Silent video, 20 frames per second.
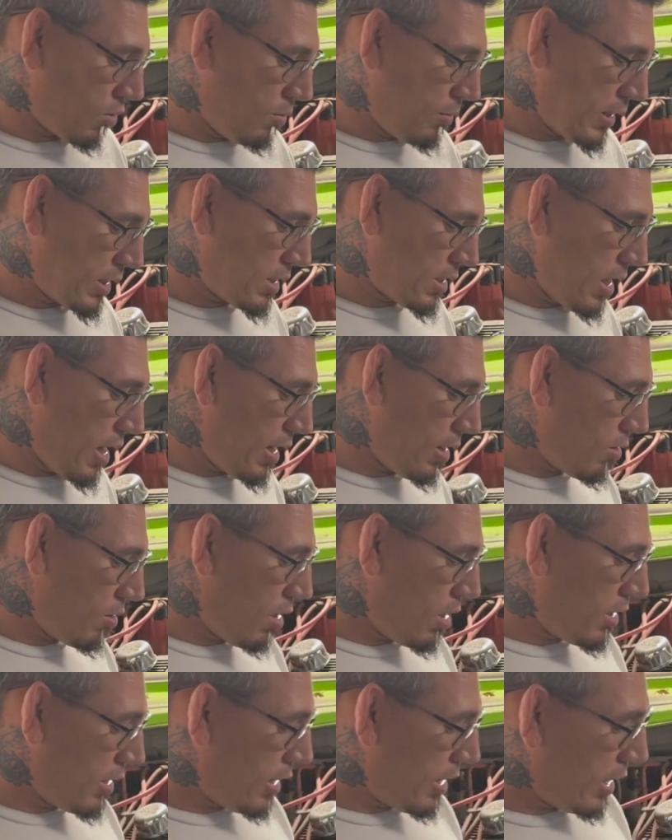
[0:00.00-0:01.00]
my slider
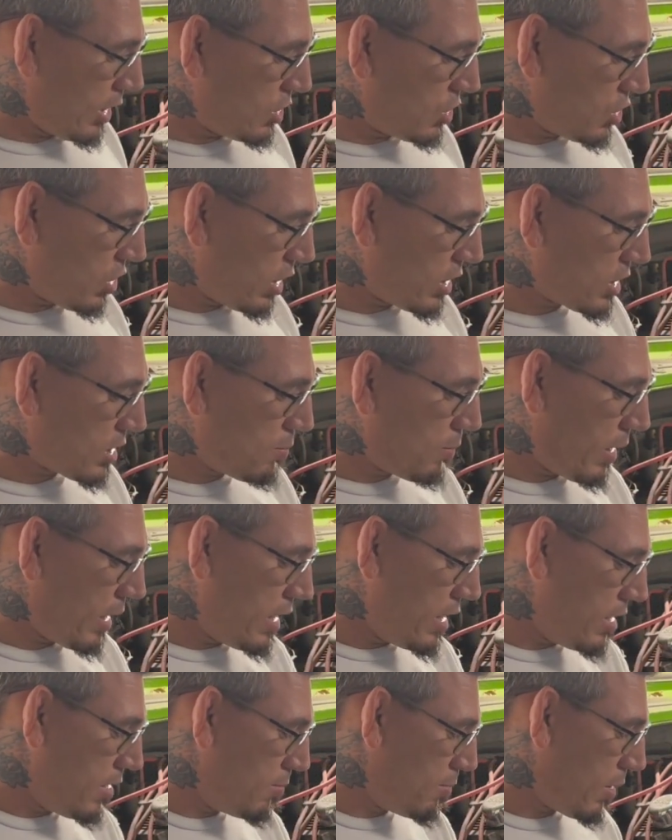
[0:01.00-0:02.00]
on, and I adjust my
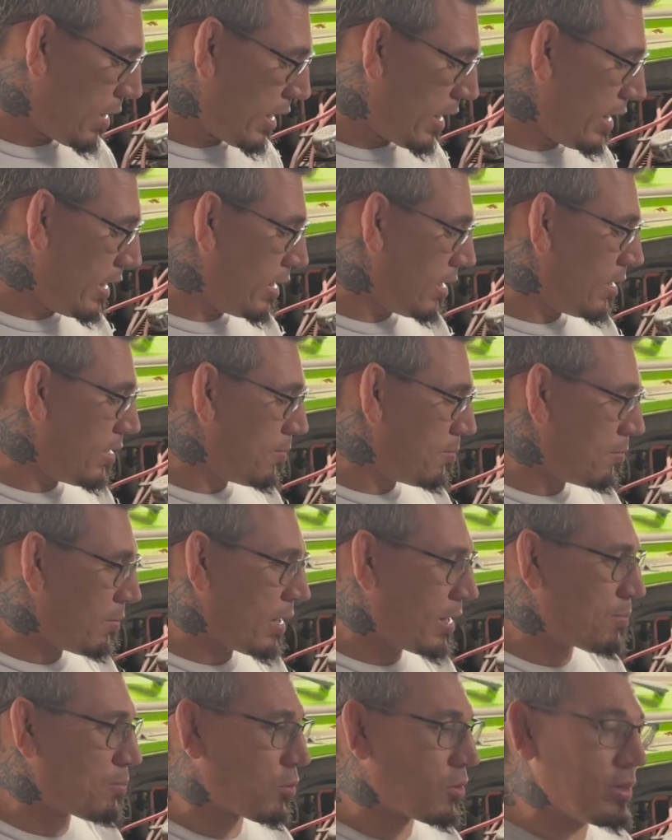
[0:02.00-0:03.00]

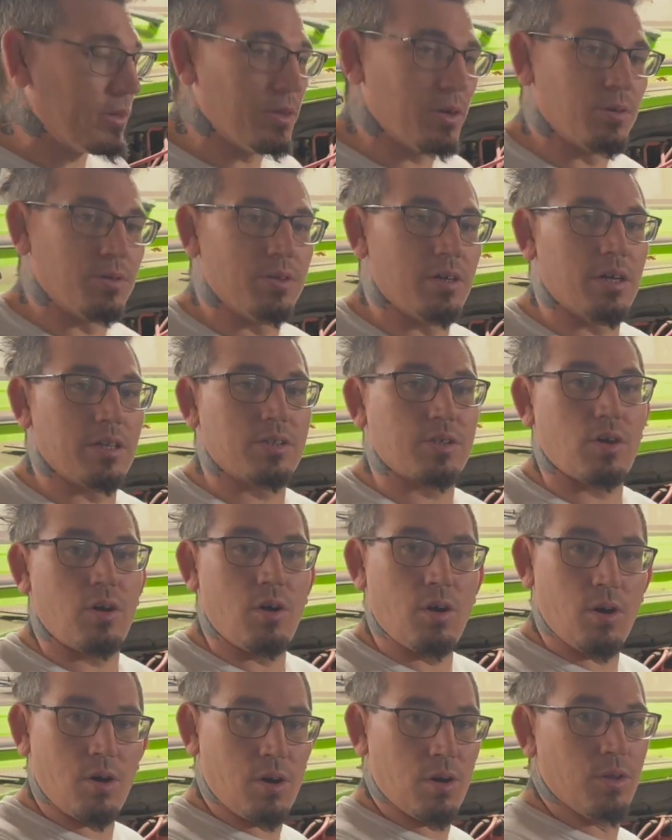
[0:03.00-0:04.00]
preload nuts
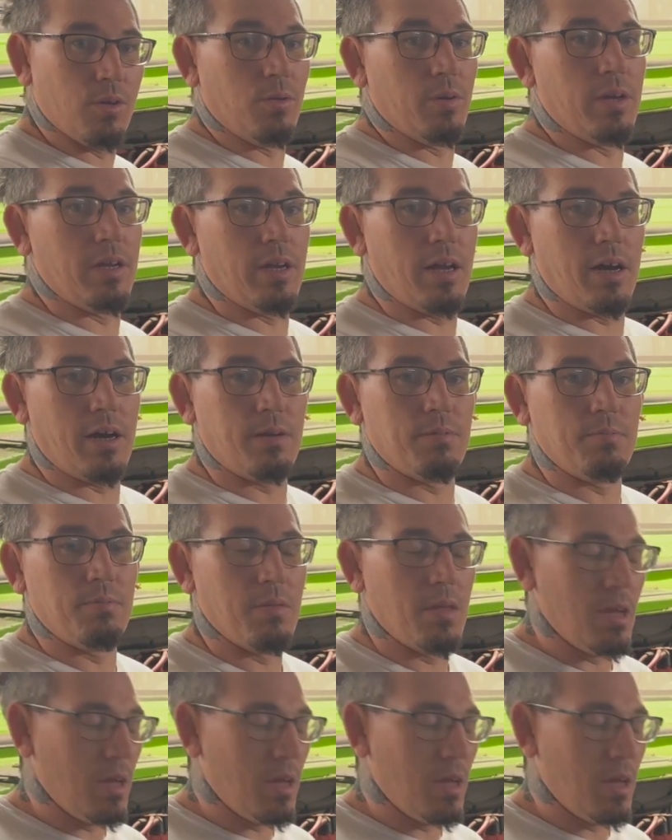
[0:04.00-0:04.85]
all the way down.